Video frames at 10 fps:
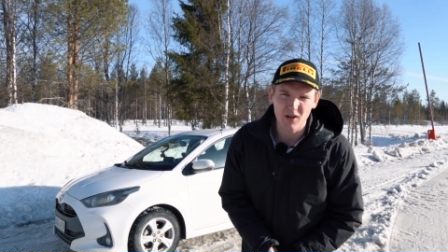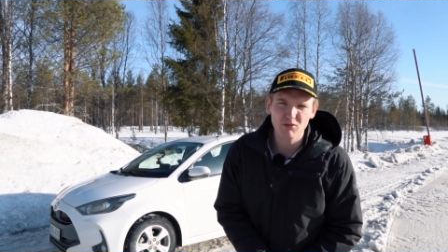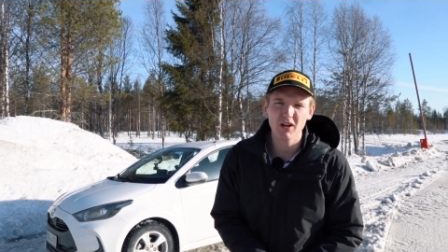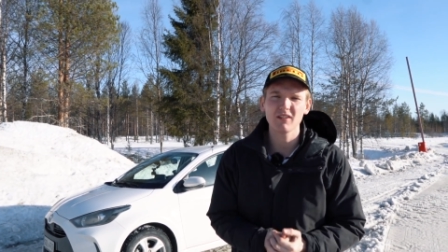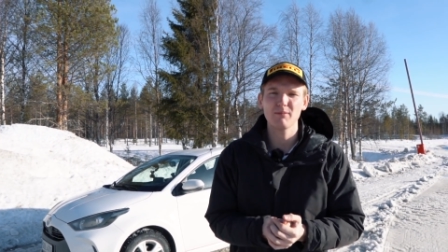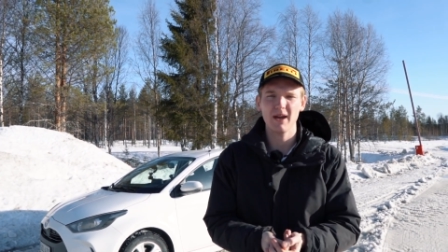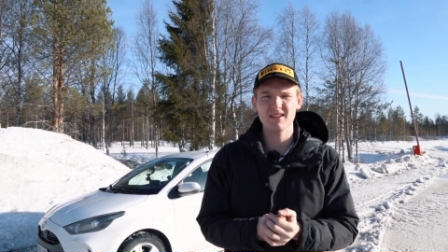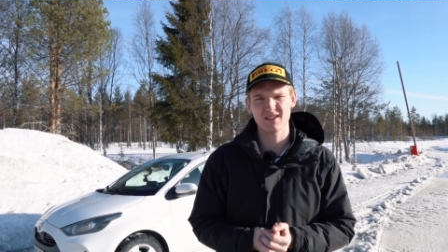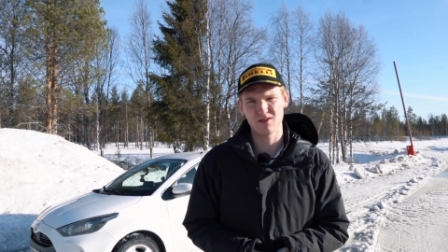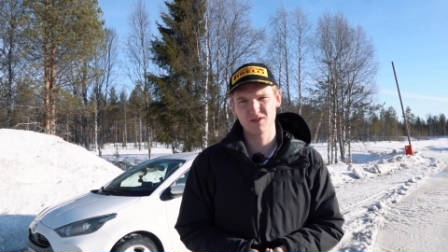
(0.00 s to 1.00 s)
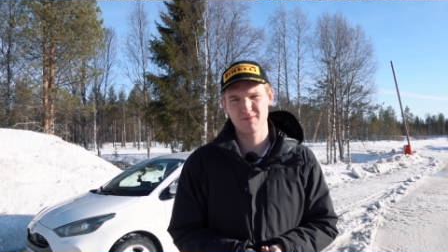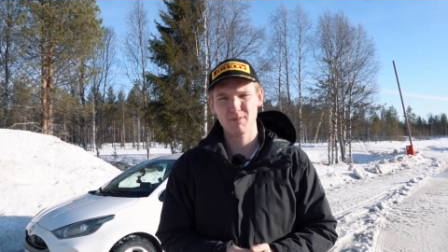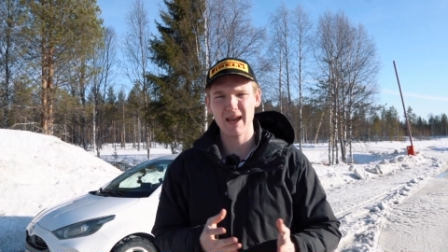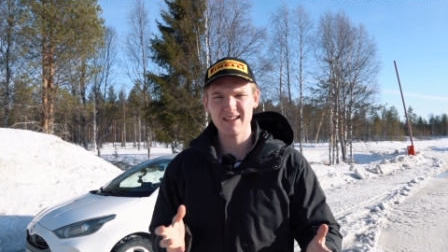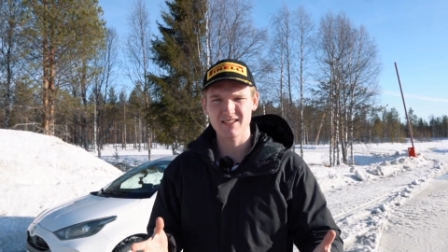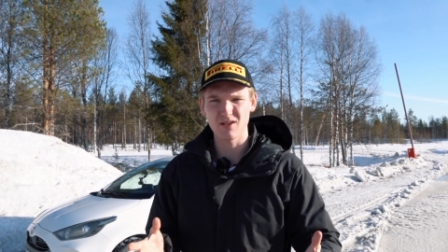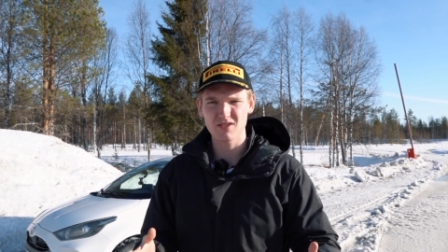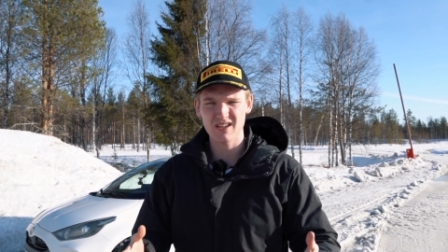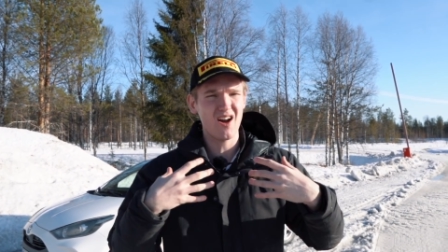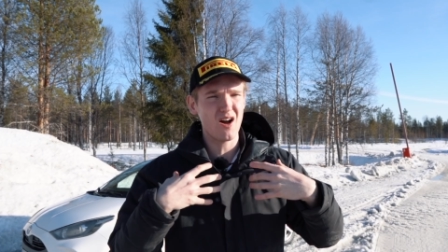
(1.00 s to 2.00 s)
writing pace notes. Pace notes
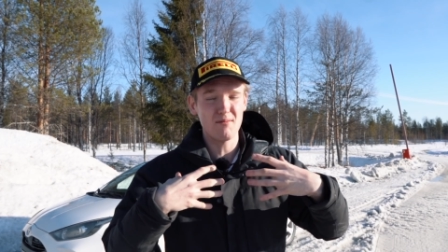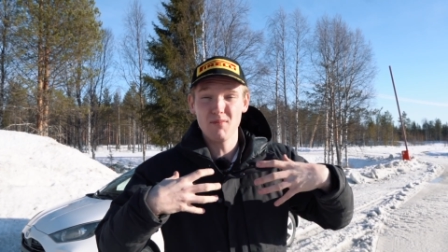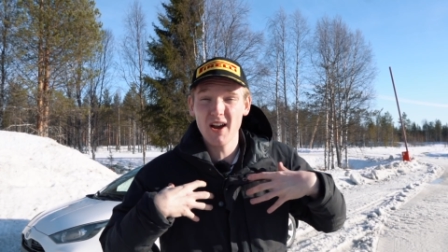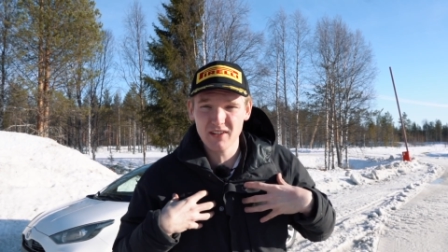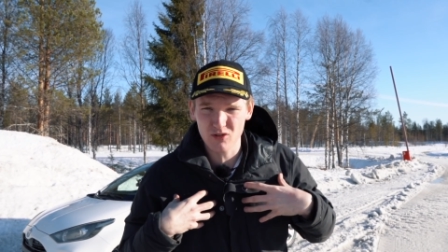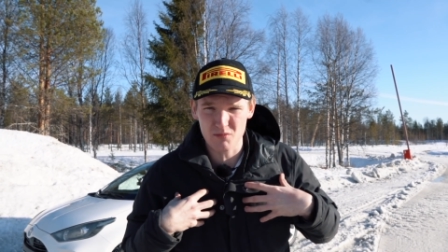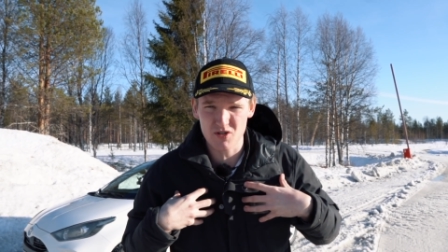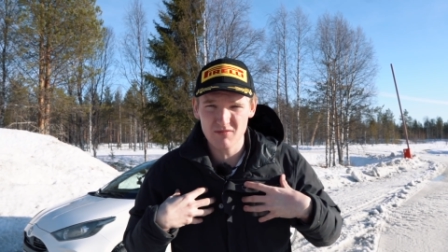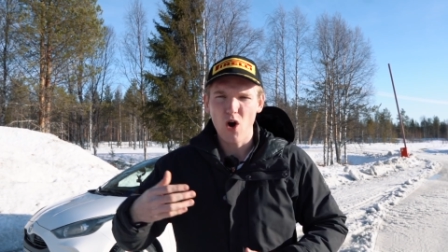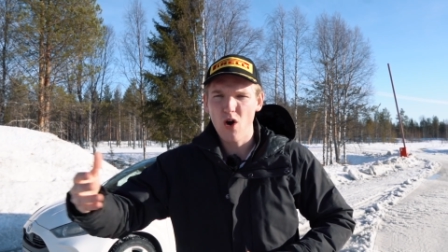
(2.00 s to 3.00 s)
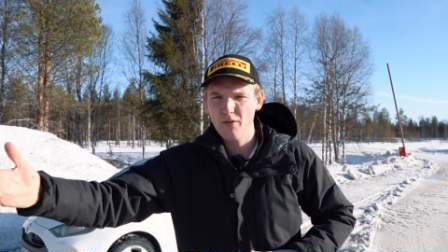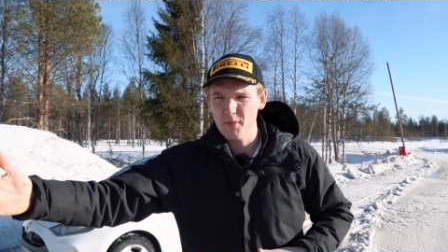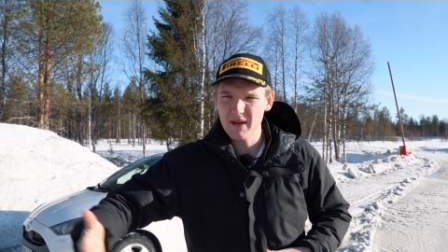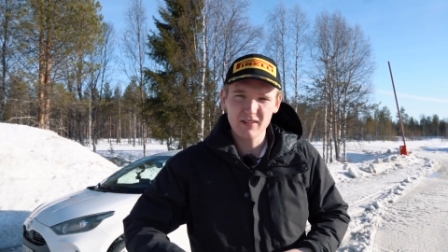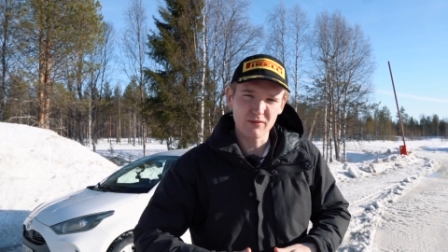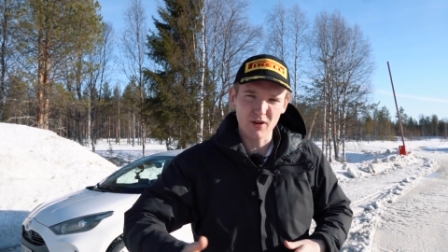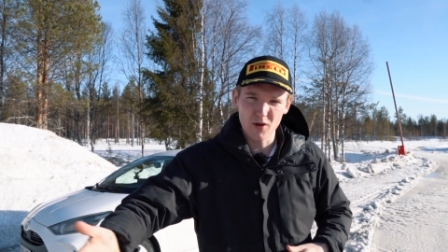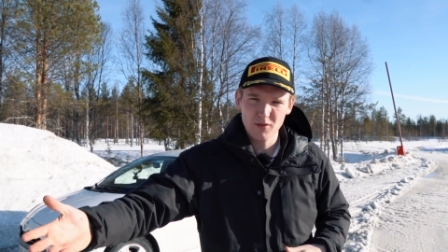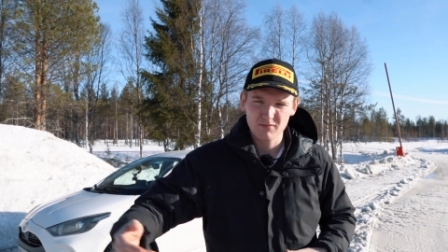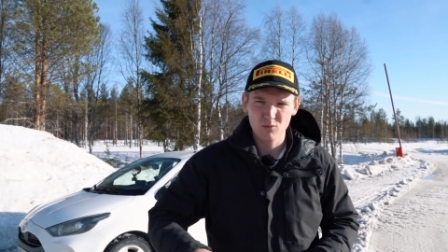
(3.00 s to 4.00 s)
are my description of a piece of
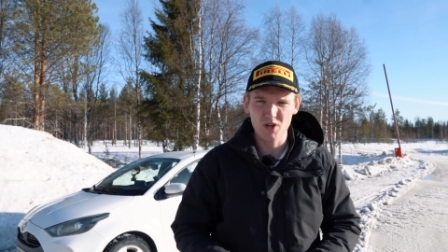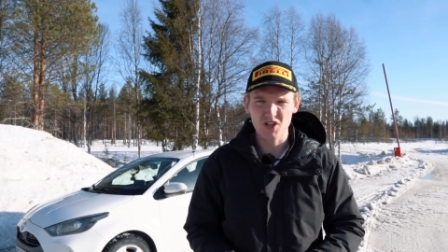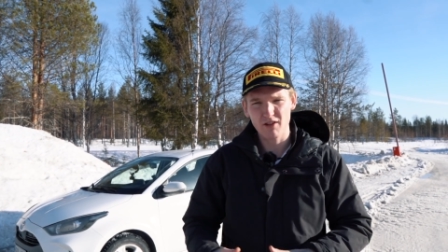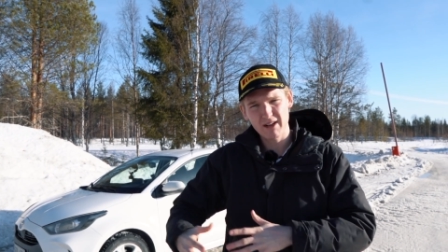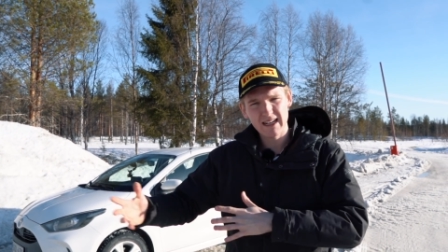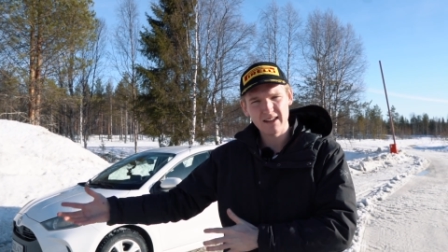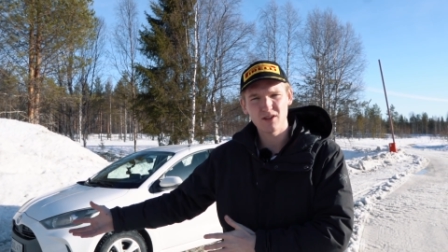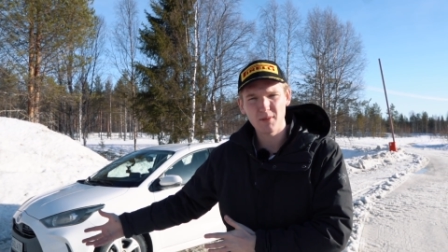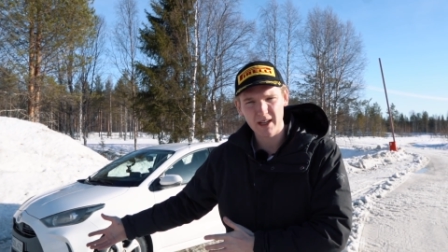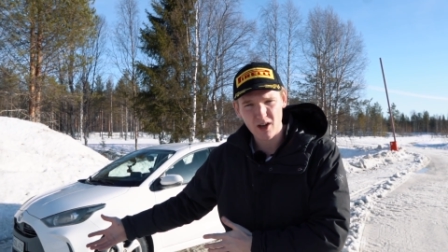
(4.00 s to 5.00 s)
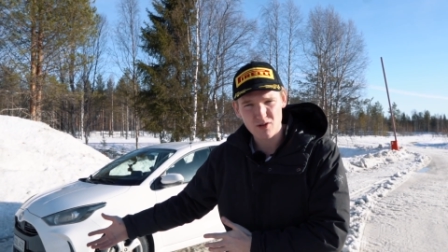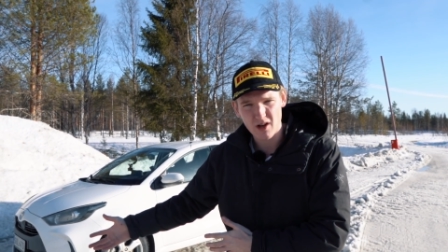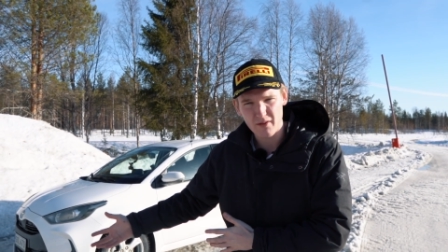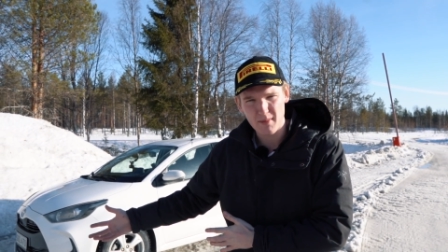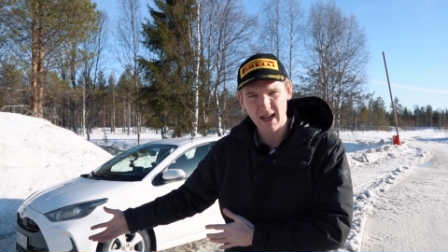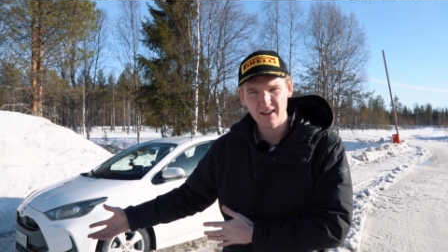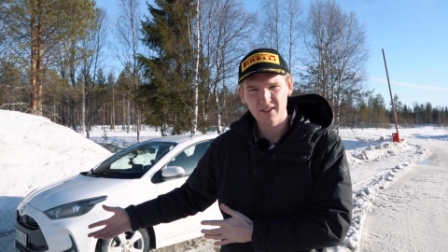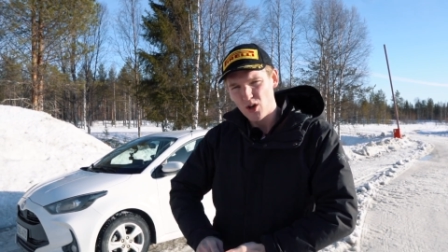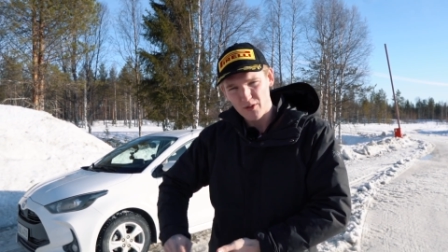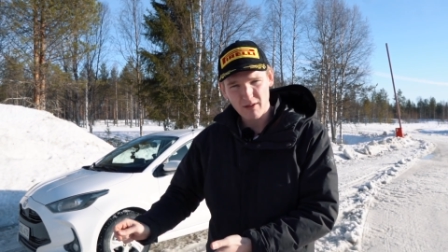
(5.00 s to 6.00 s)
road, which I relay to my co-driver Max,
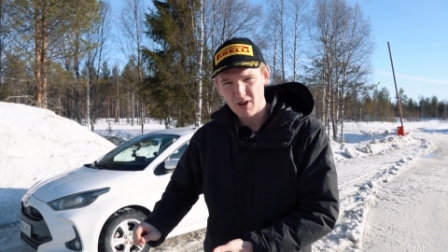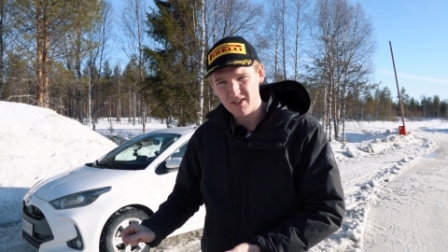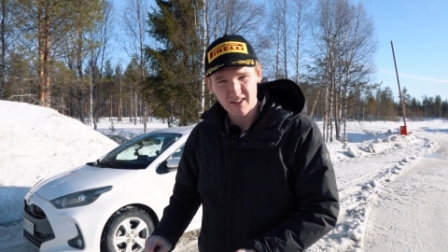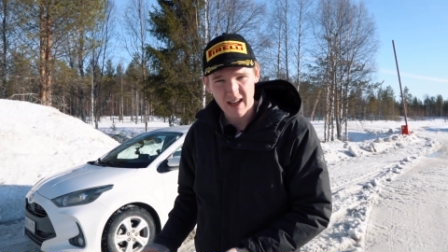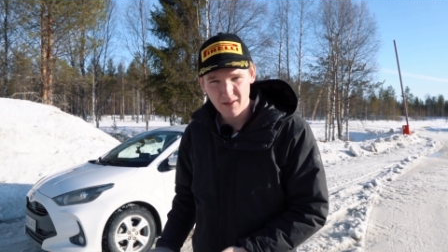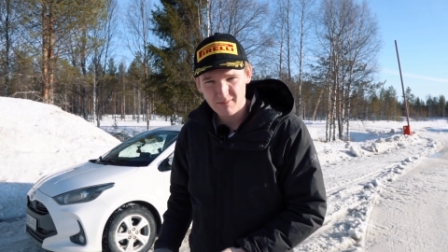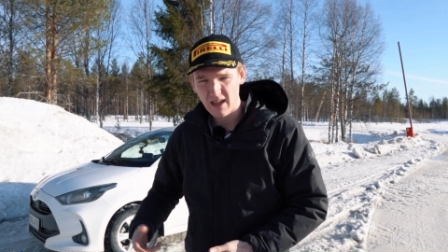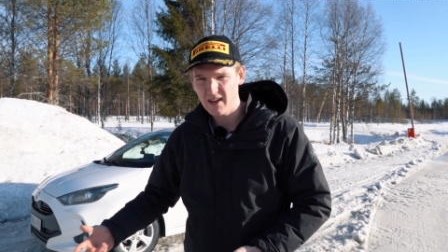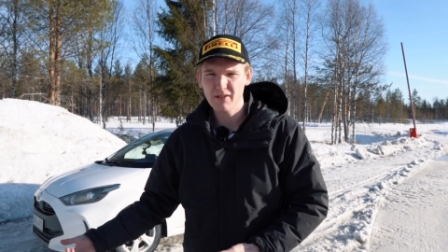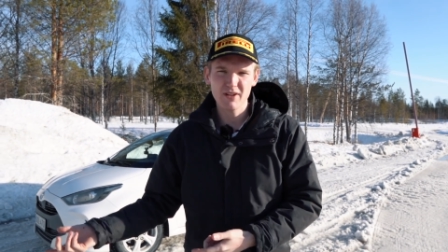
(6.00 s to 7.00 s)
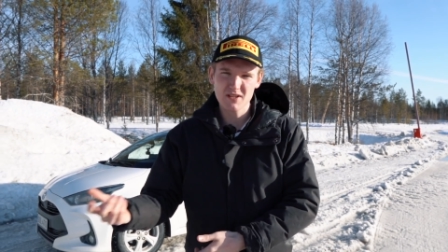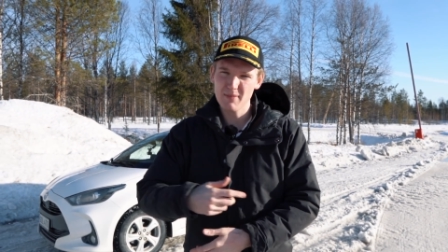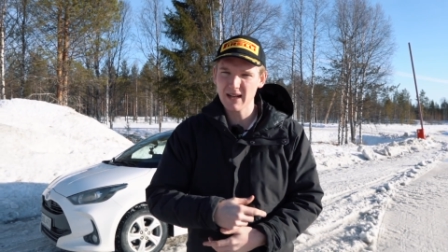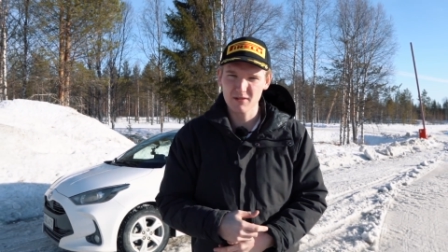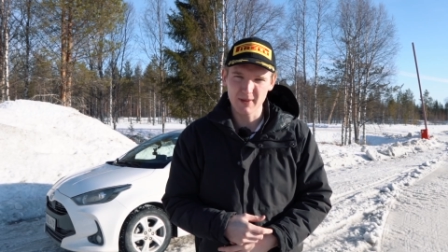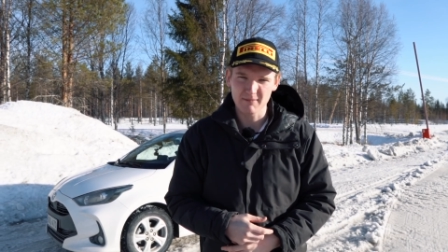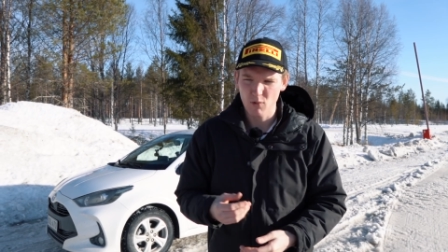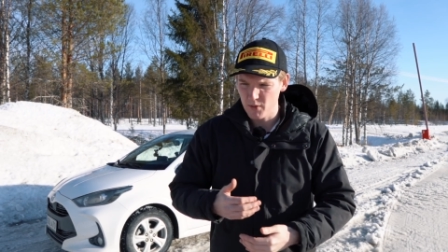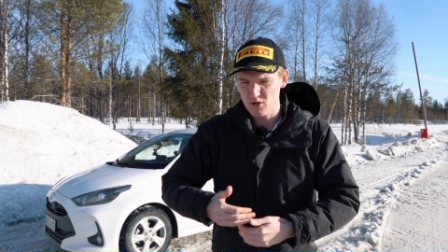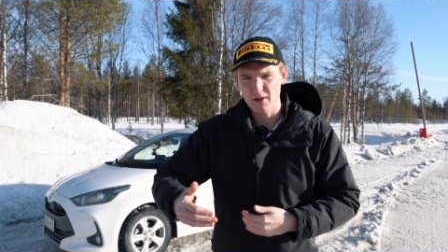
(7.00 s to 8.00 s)
who then writes it down, and then he reads it back to me when
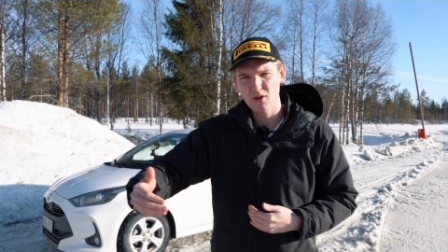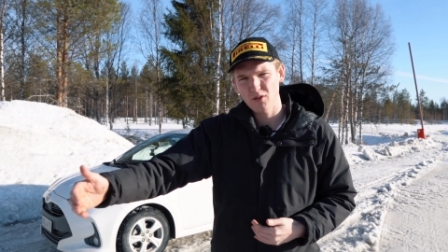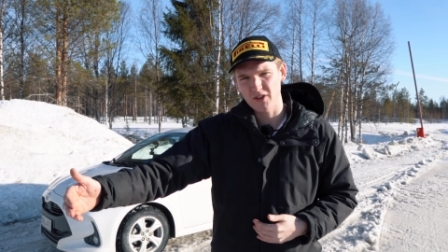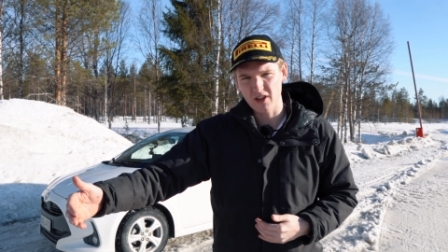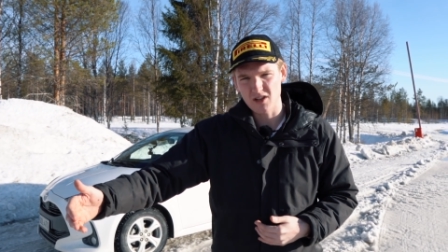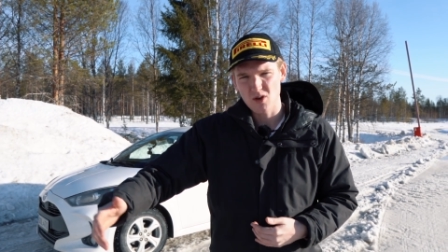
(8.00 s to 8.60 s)
we drive along the stage.